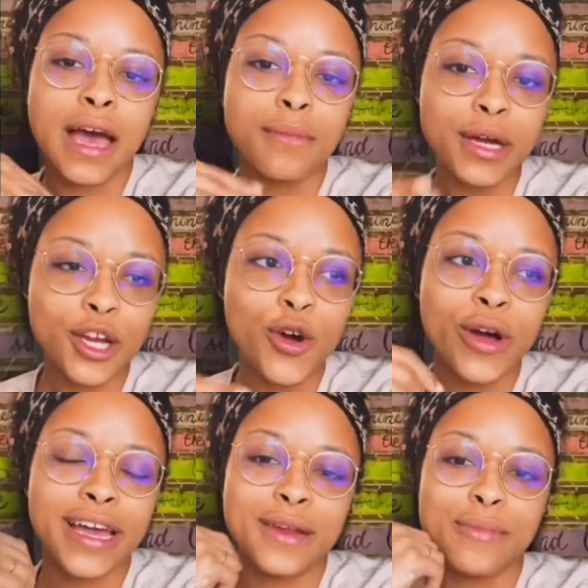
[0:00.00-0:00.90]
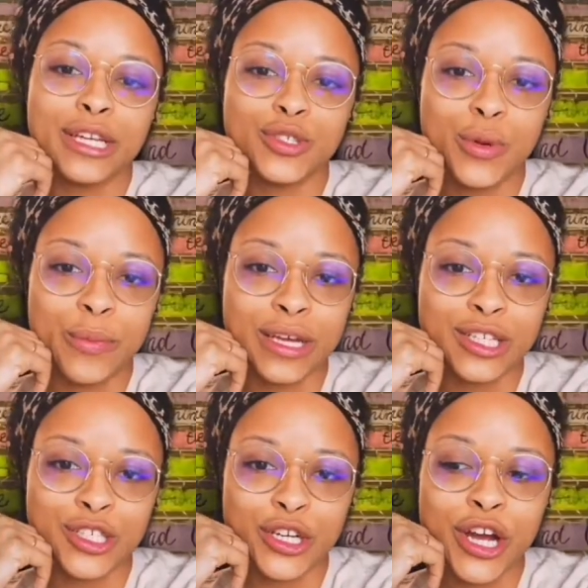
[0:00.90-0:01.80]
gonna go ahead and paint you a
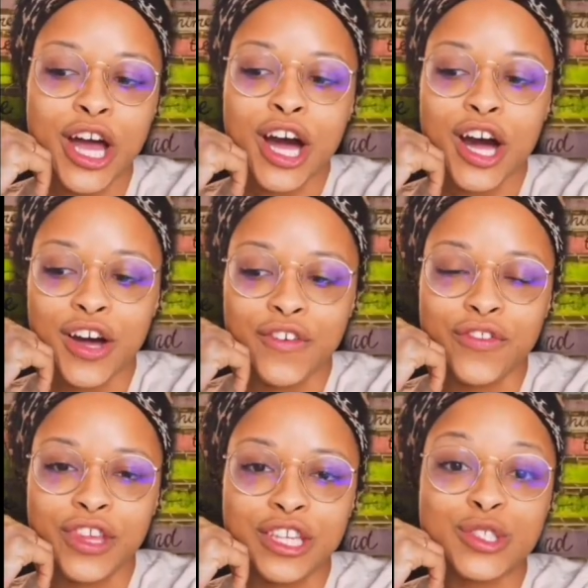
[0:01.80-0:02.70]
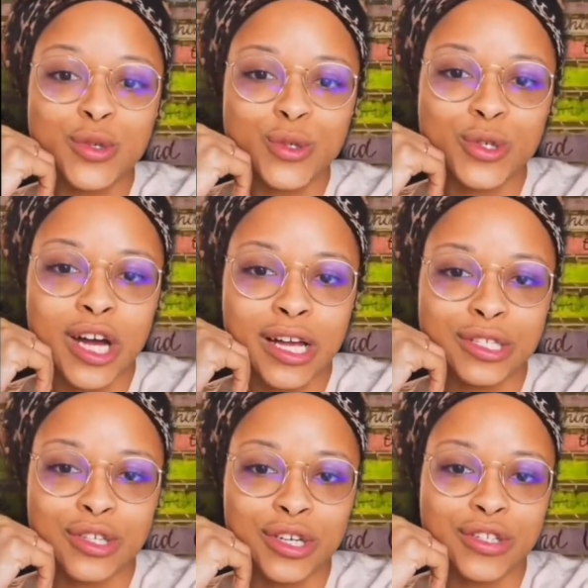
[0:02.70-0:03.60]
picture of the social
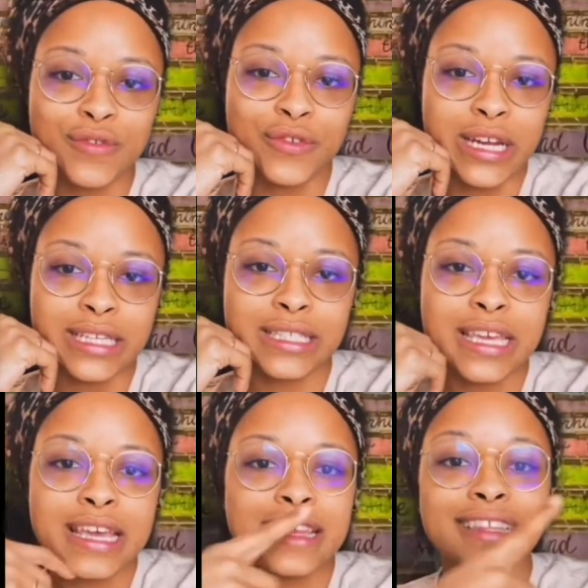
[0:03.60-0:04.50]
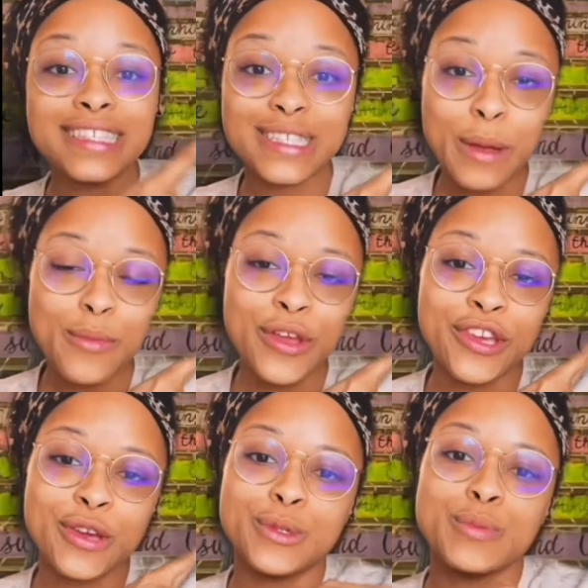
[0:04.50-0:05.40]
construct of race. This is my brother.
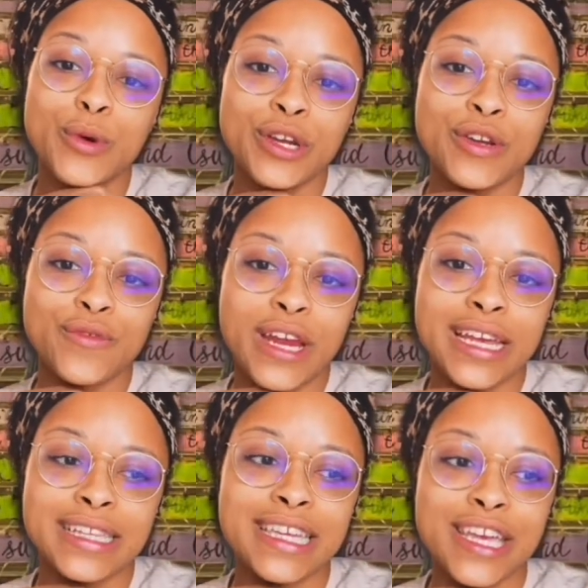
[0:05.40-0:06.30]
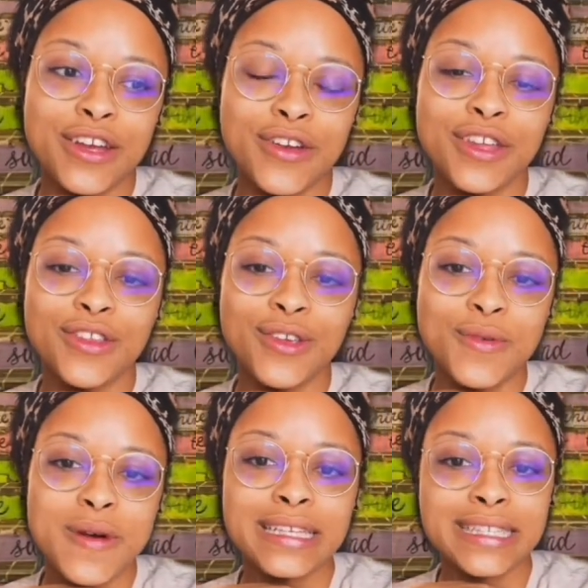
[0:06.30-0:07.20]
He was born and raised here in the
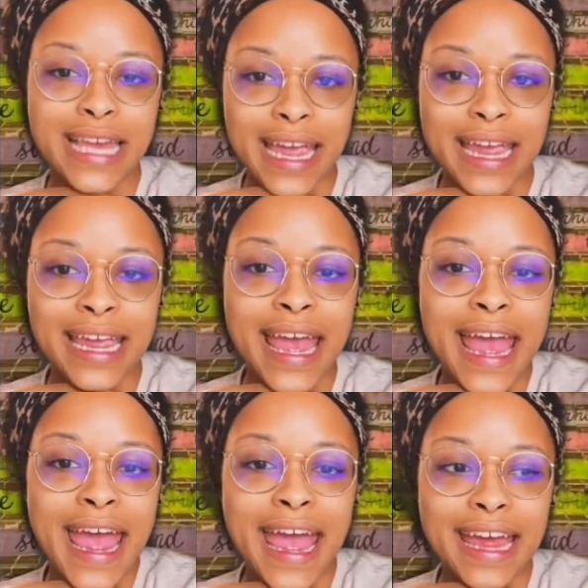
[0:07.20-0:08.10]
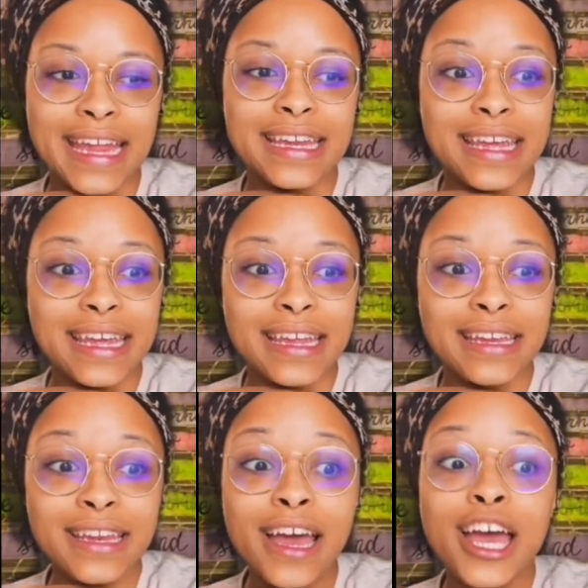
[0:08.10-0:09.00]
USA, and
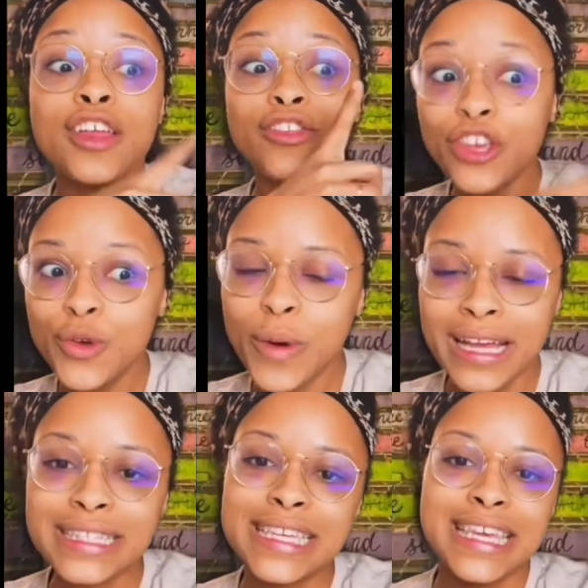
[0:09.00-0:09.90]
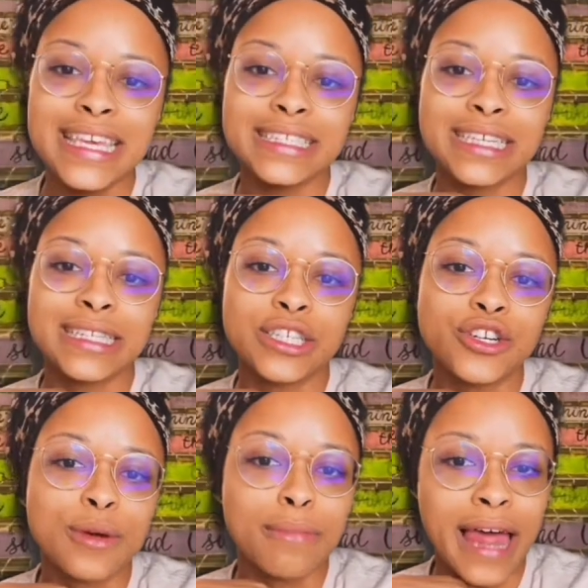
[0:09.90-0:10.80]
in the US, he is considered
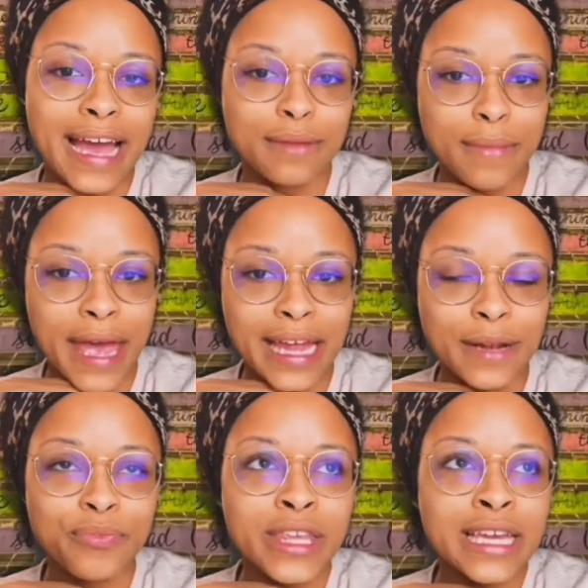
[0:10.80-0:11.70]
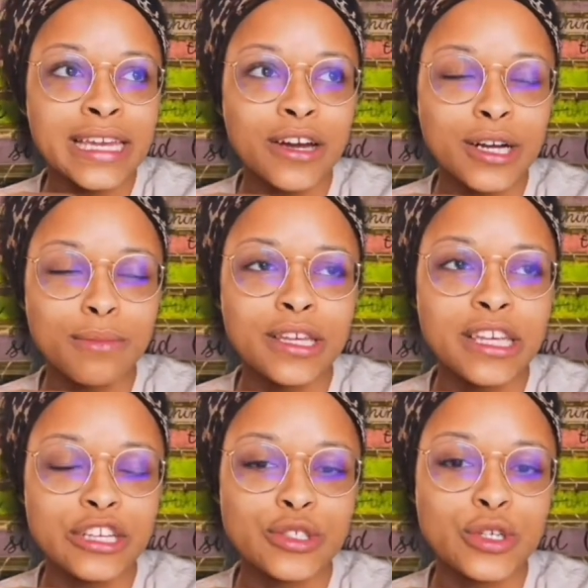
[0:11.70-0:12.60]
a black man. Now, a couple of
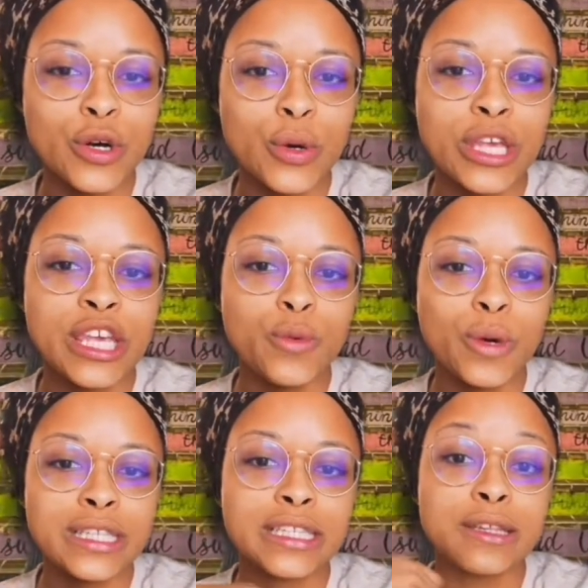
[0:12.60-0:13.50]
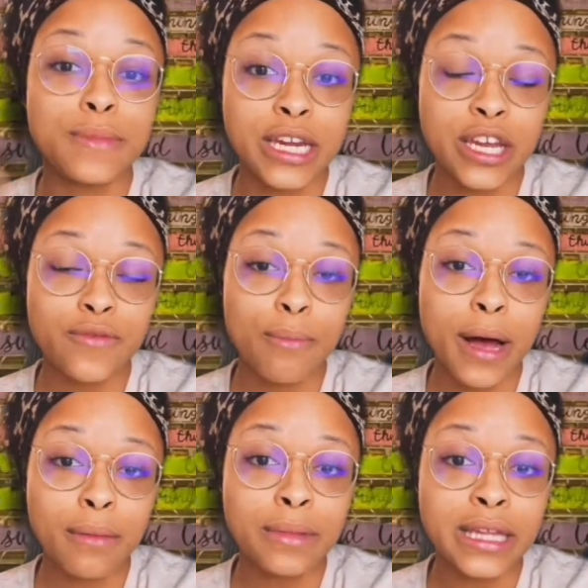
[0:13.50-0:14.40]
years ago, he went to the Dominican
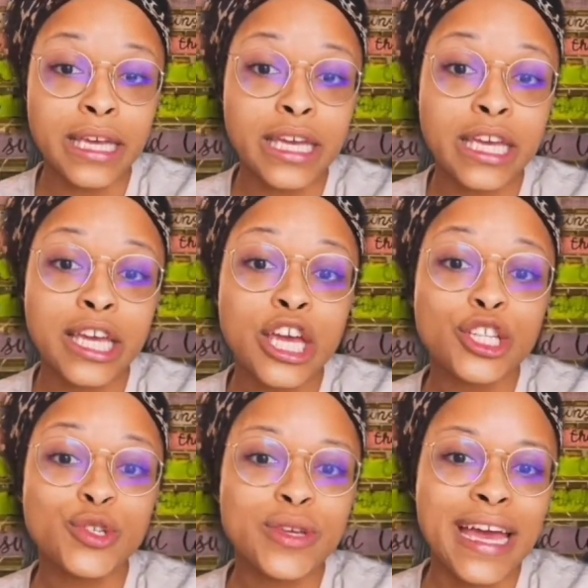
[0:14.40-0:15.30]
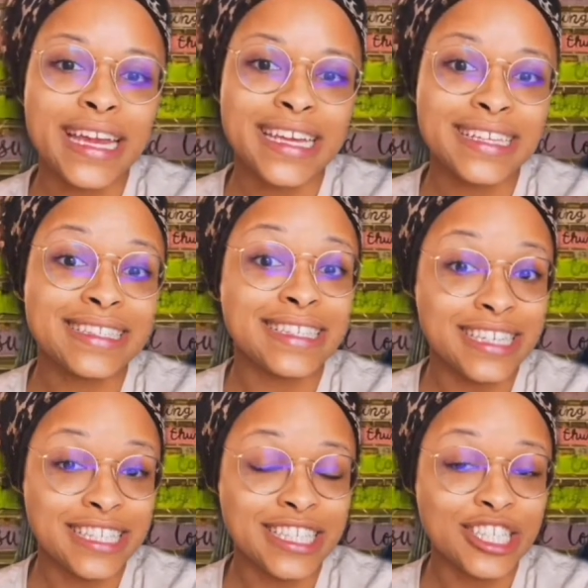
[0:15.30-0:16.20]
Republic to get his
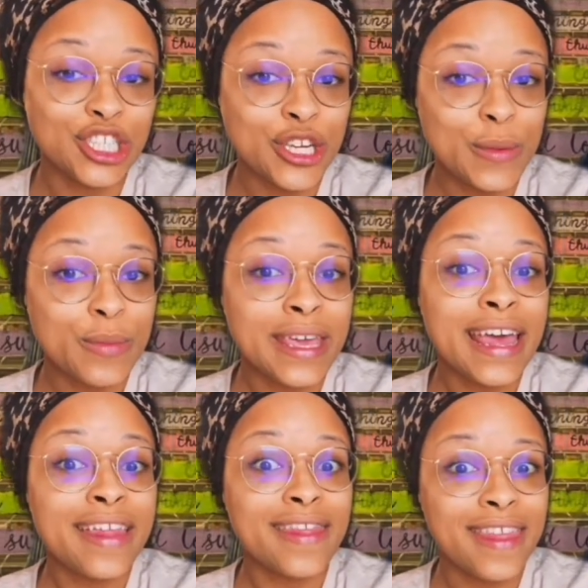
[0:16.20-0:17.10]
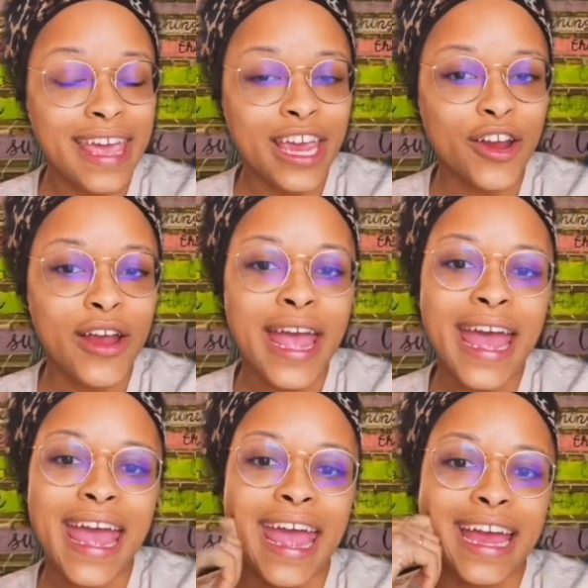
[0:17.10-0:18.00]
citizenship there,
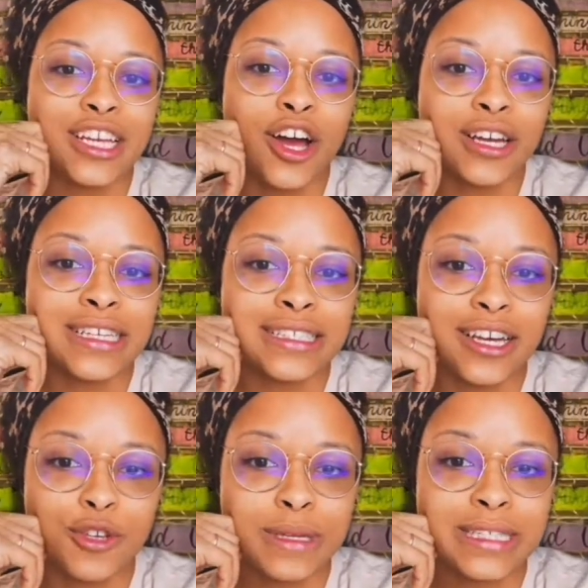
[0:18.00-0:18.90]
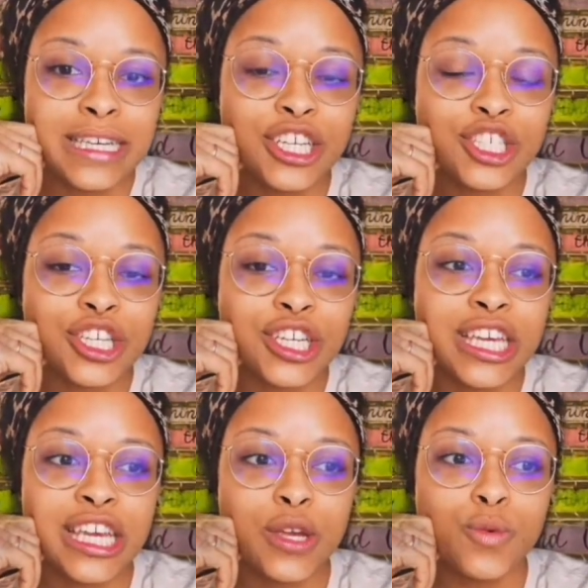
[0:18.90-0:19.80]
and on his documentation,
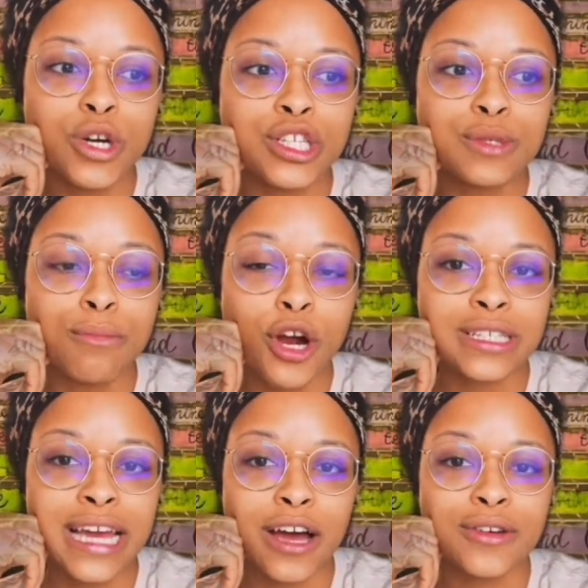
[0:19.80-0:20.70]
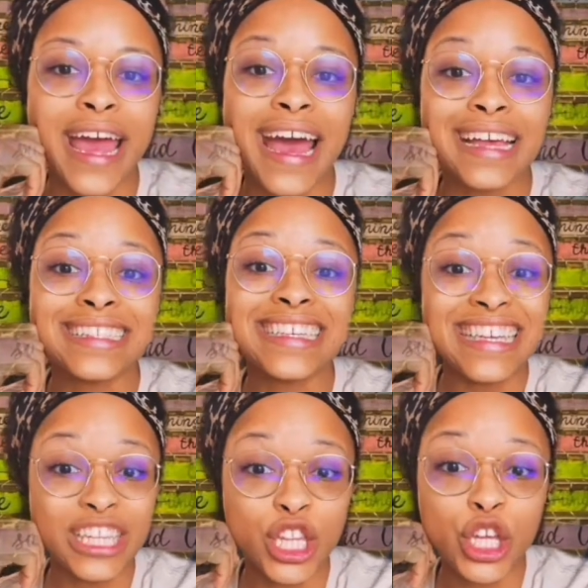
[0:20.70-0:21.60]
he was marked down as
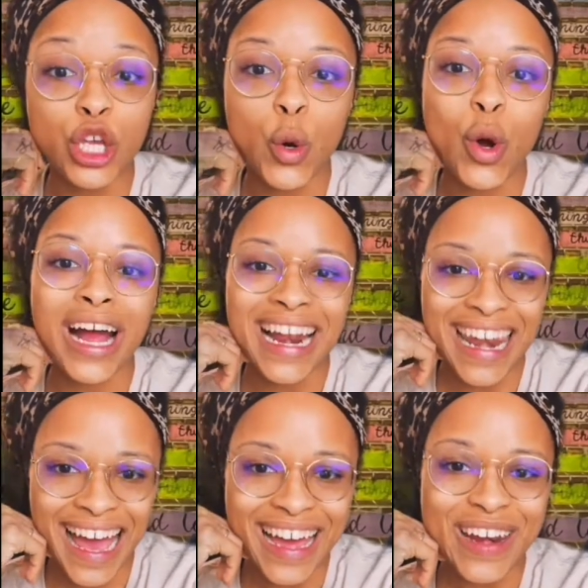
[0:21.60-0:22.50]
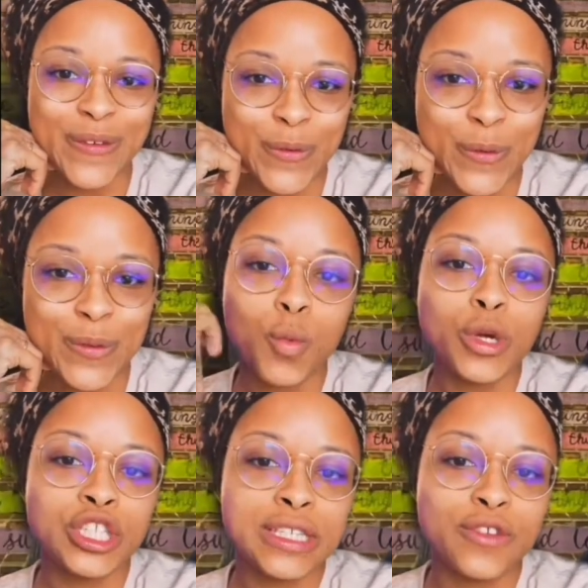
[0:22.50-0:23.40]
Indio Claro,
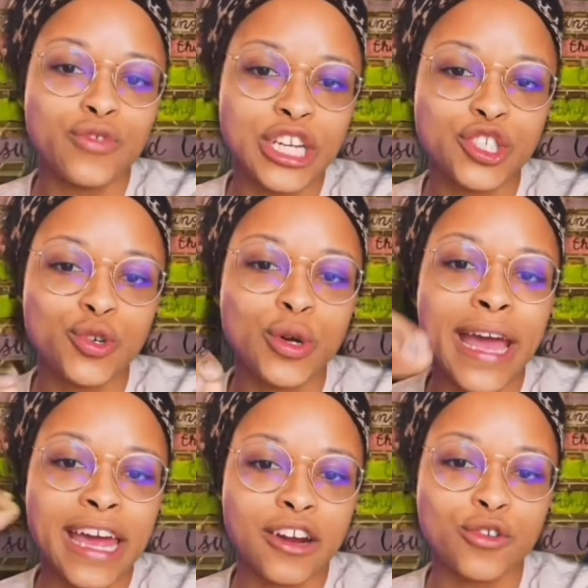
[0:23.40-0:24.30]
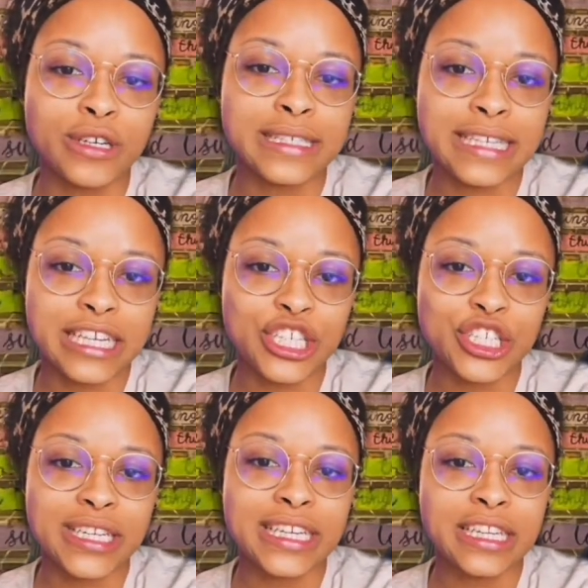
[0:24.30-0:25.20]
which is a racial
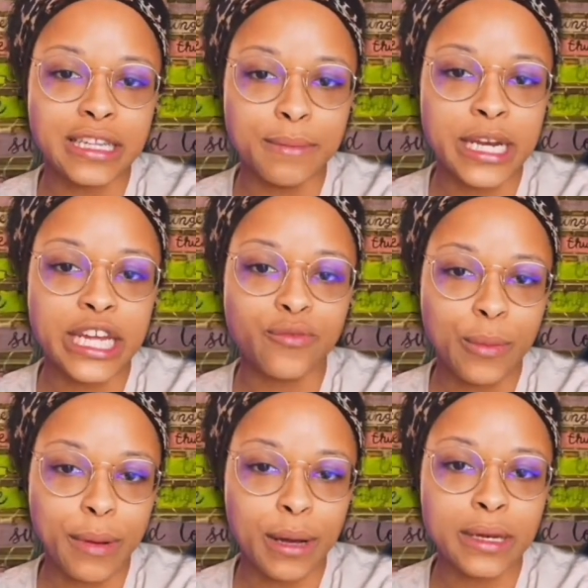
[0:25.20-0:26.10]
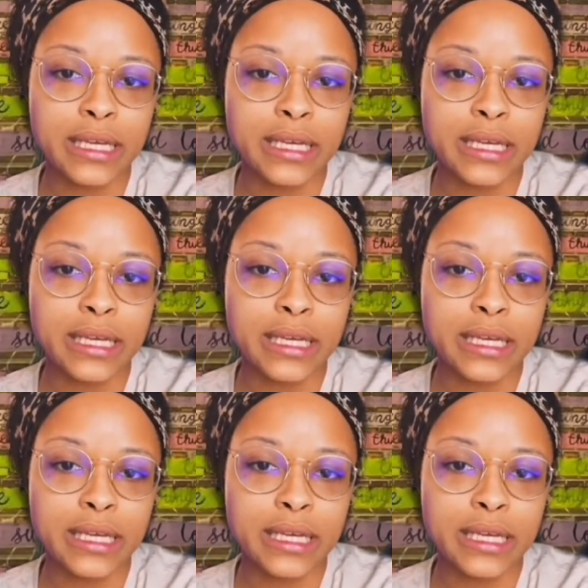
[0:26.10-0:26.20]
categorization in the Dominican Republic.